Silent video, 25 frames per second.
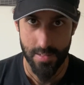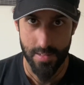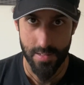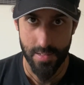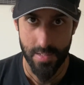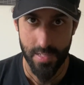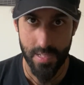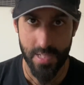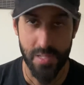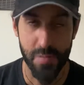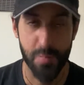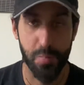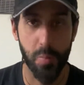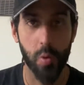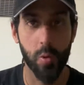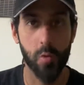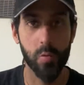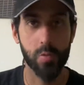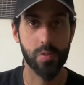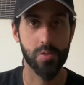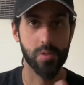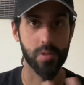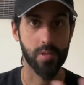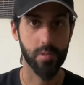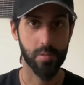
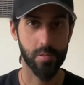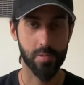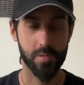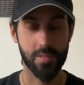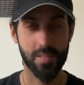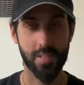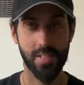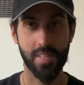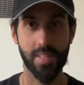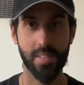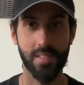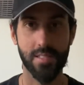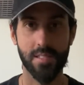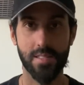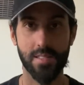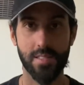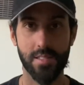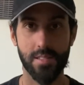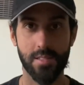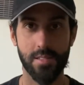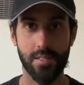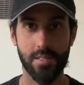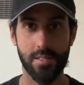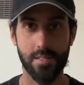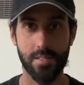exposed to those things.
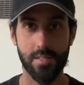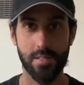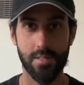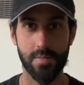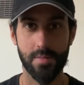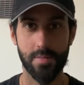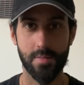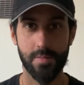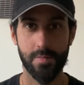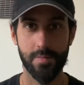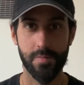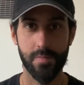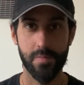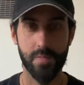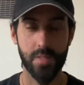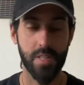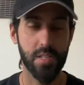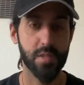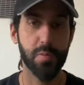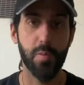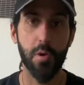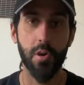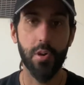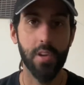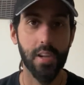
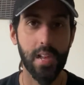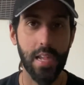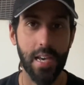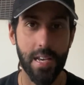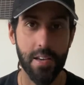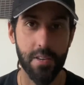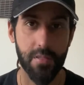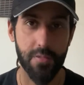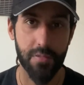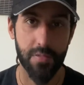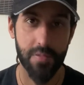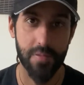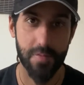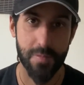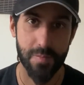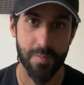That's part of life.